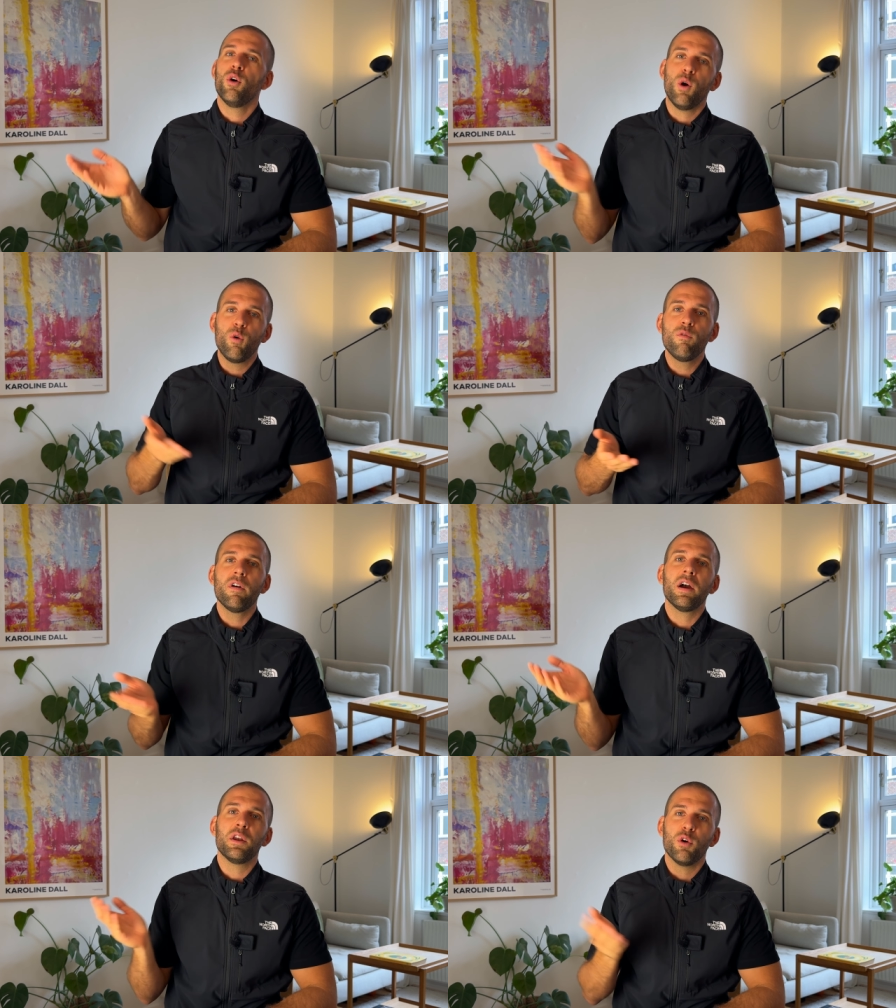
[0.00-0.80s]

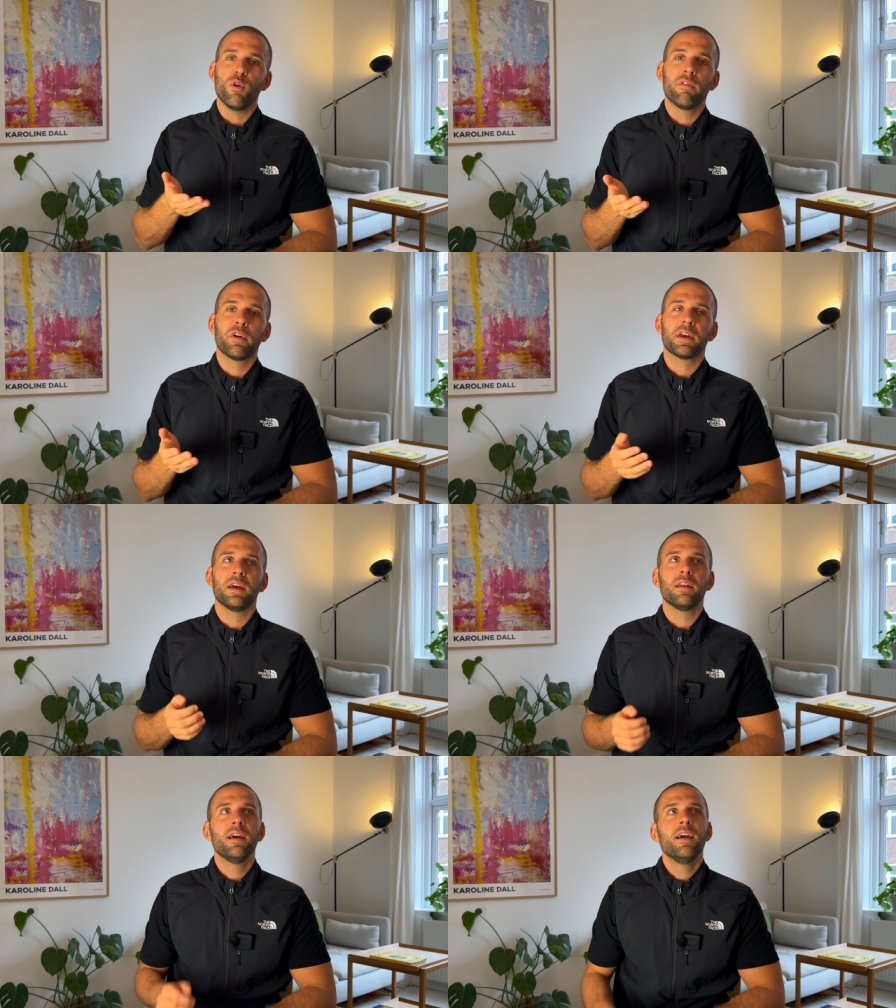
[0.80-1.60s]
over and over
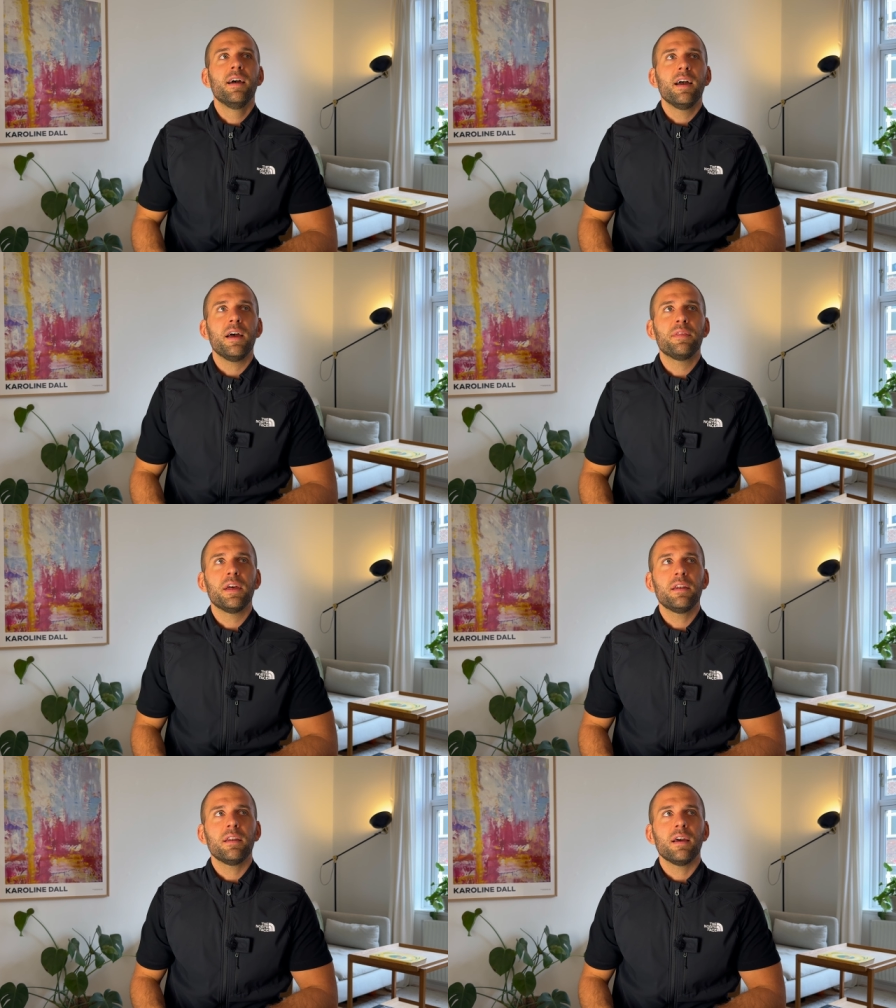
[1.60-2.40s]
again. And
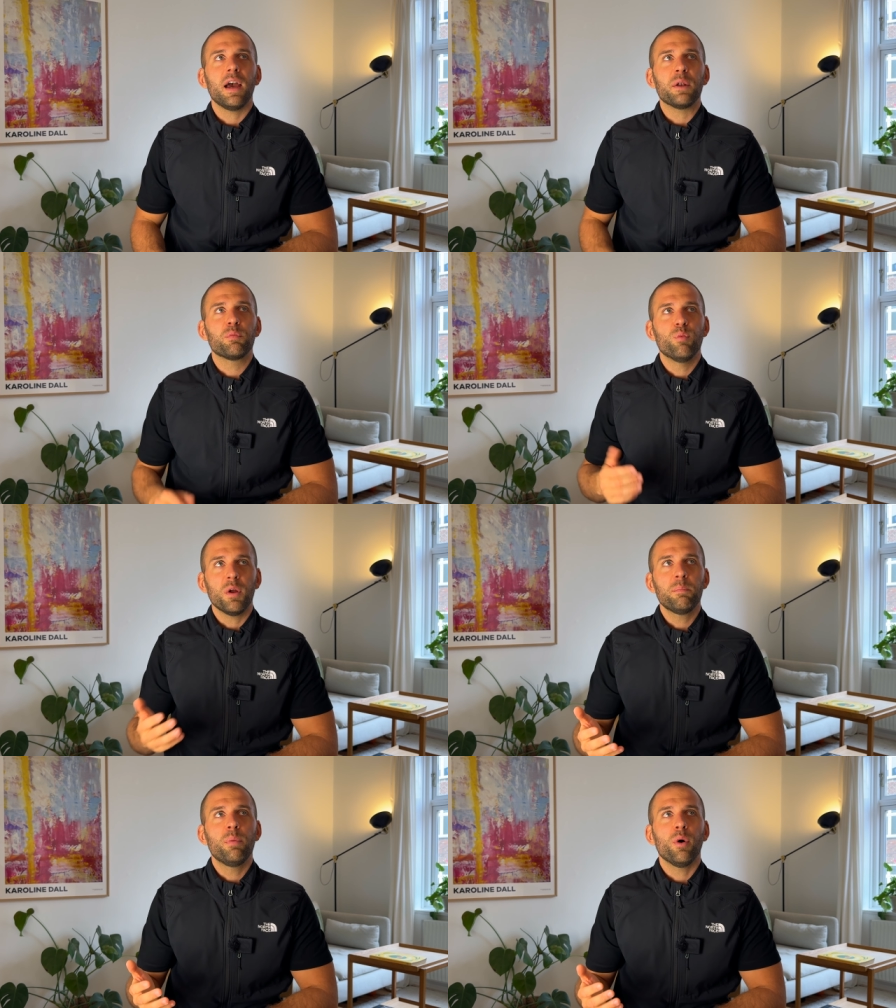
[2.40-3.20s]
then at
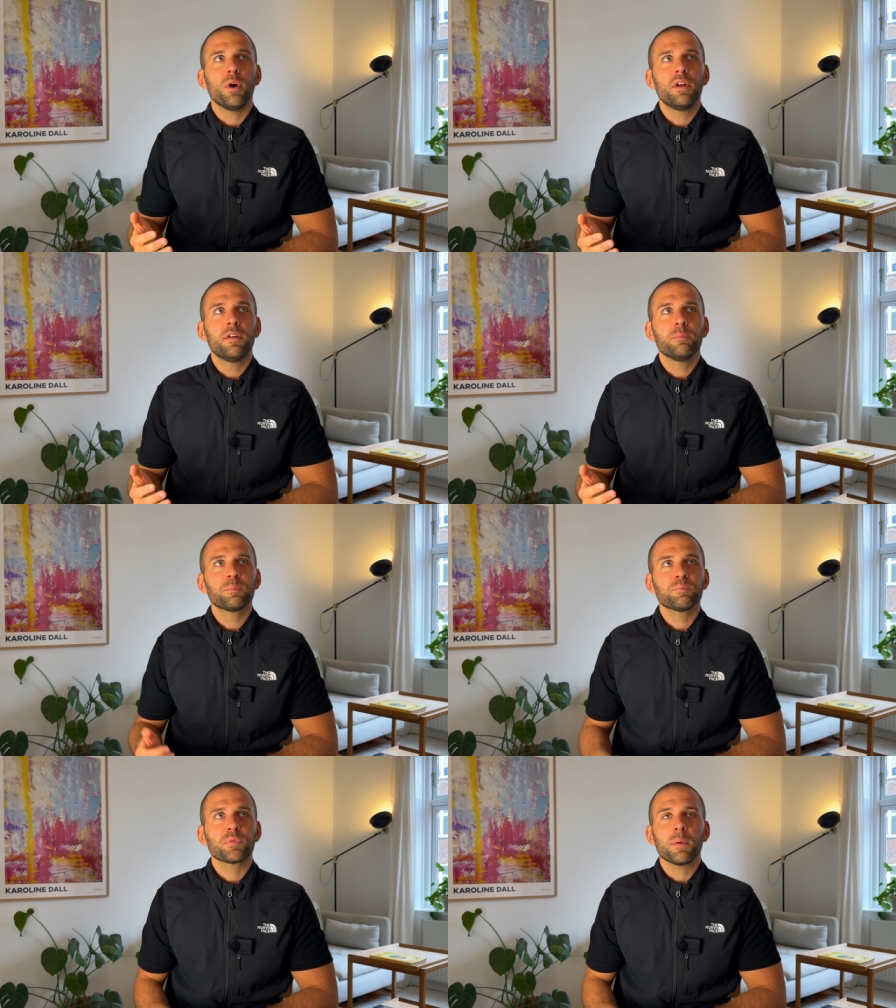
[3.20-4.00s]
one point
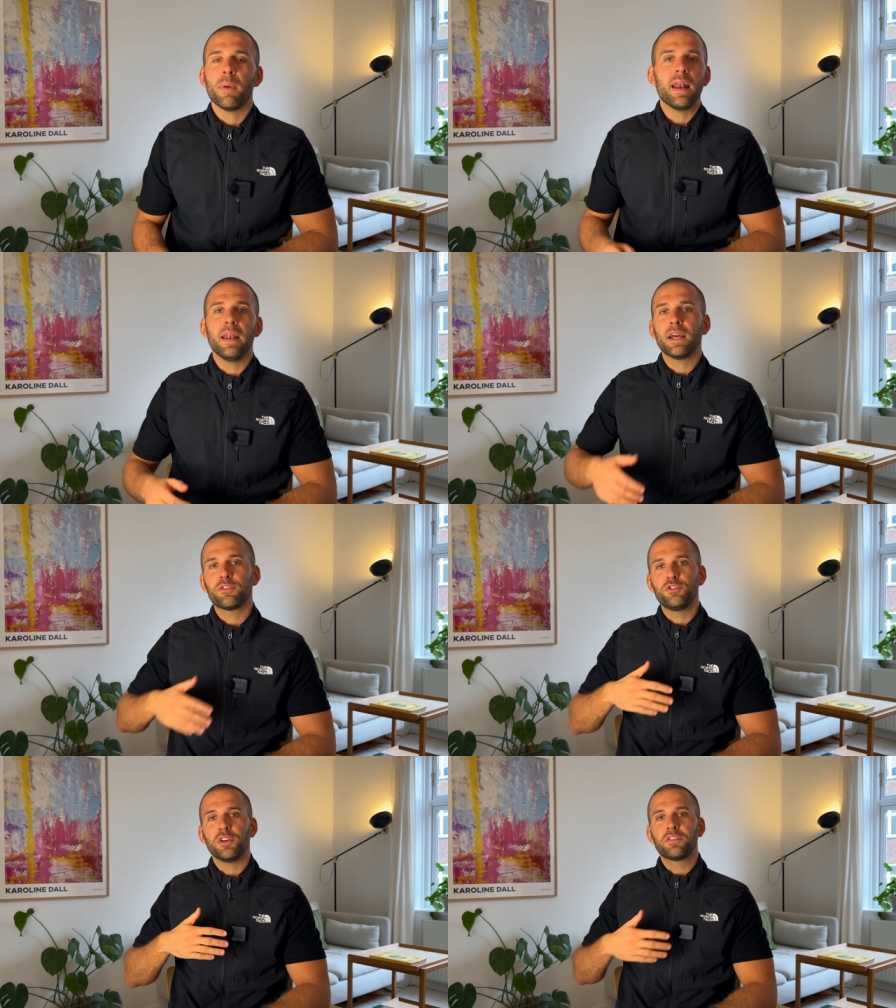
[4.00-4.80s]
my
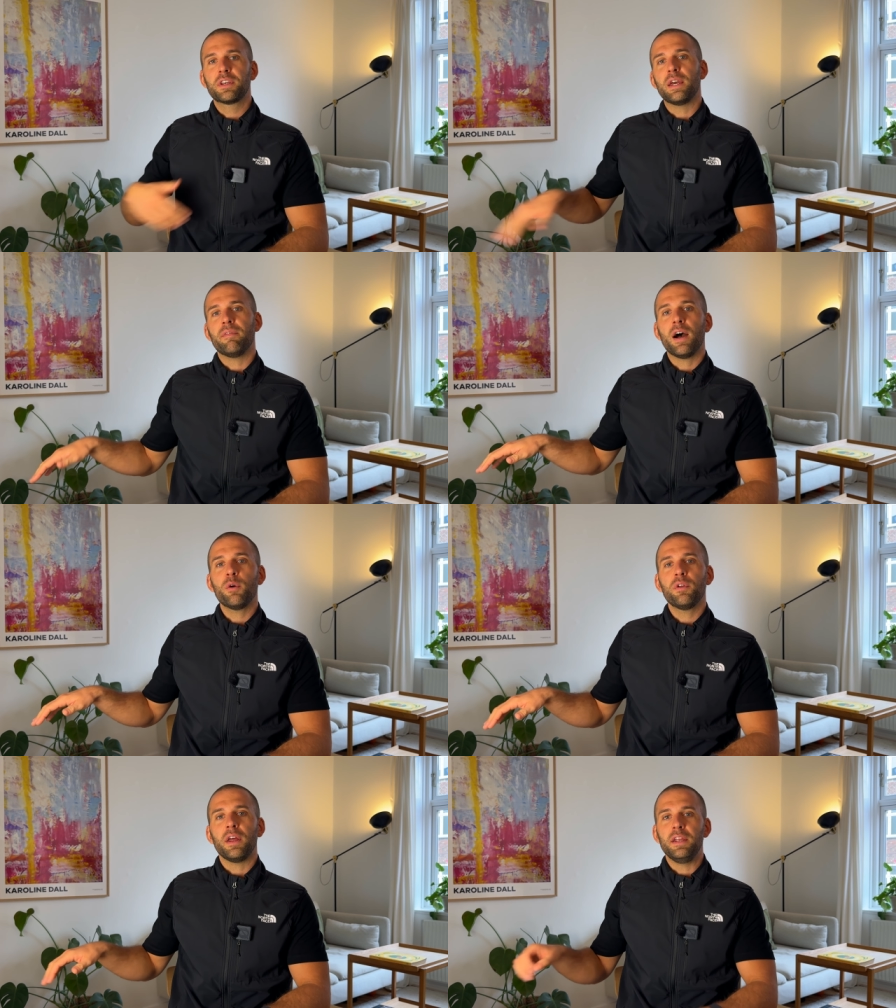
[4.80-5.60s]
legs just give
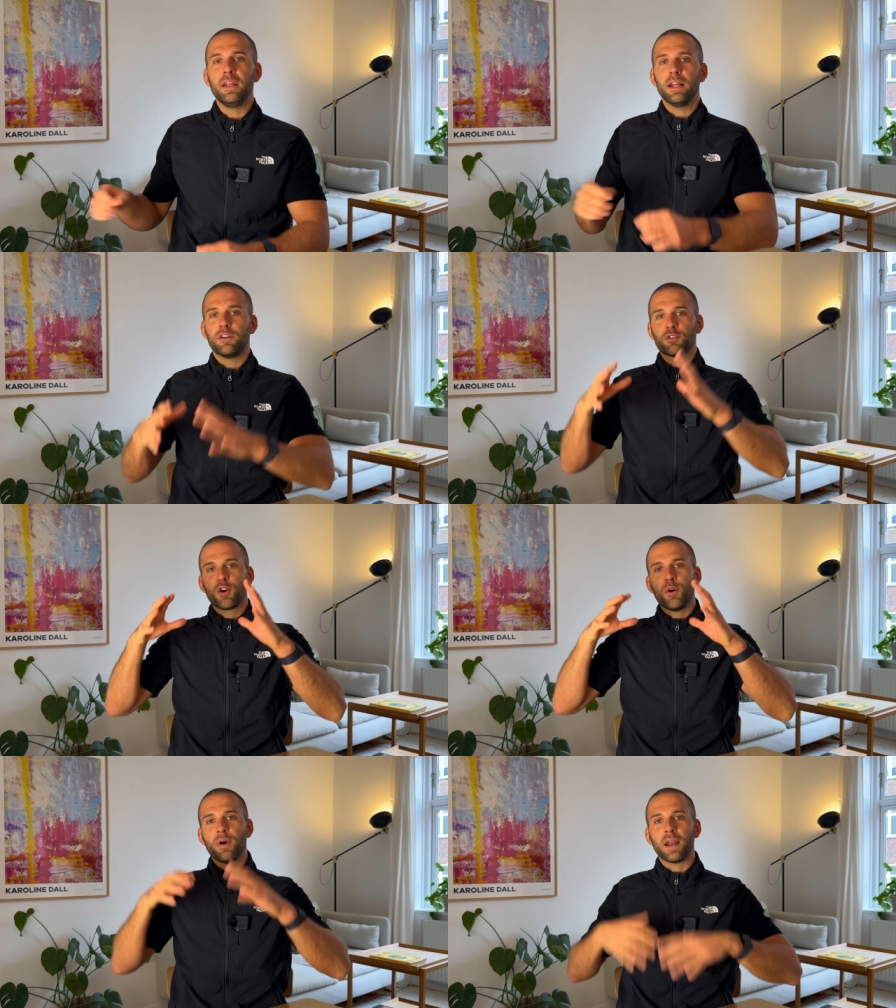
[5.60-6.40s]
out and he lets
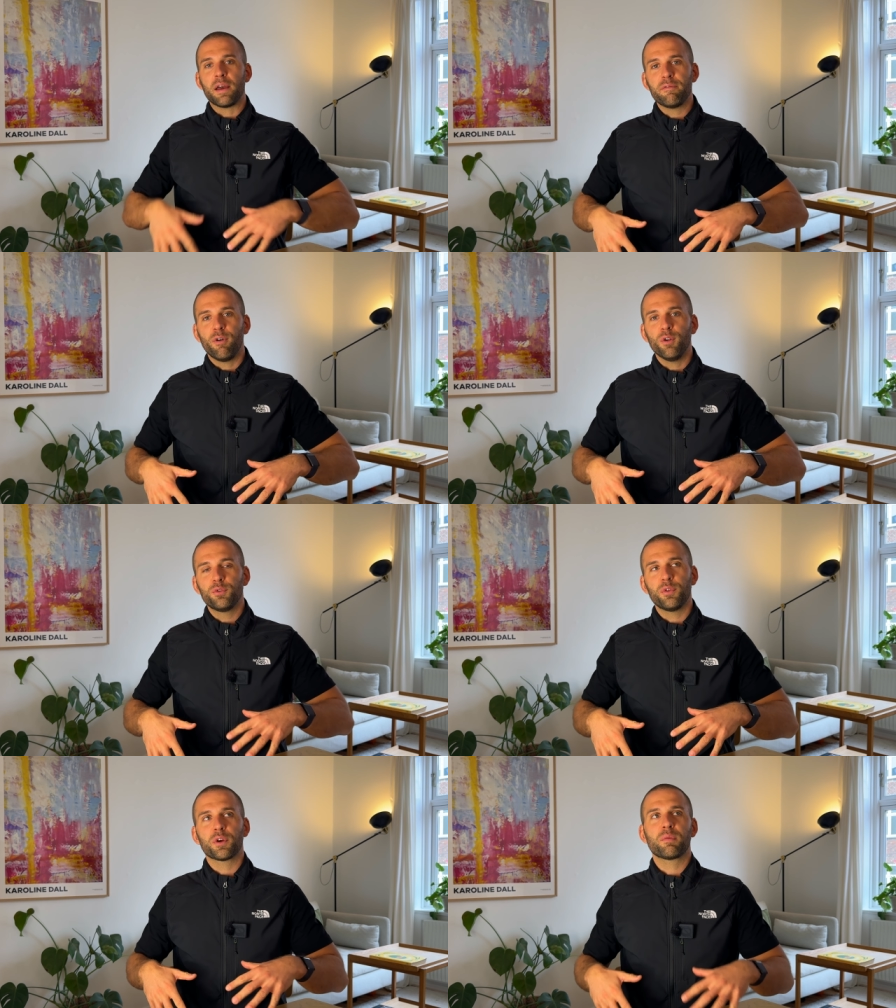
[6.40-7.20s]
go and I fall
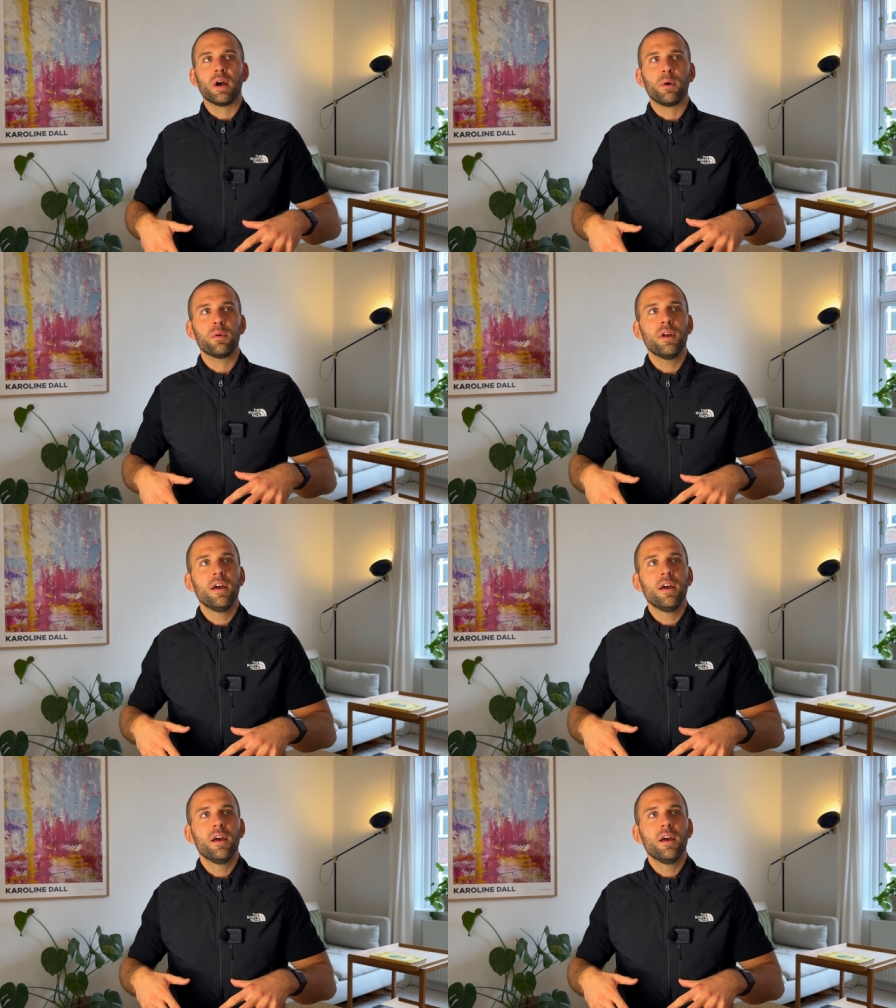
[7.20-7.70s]
to the ground.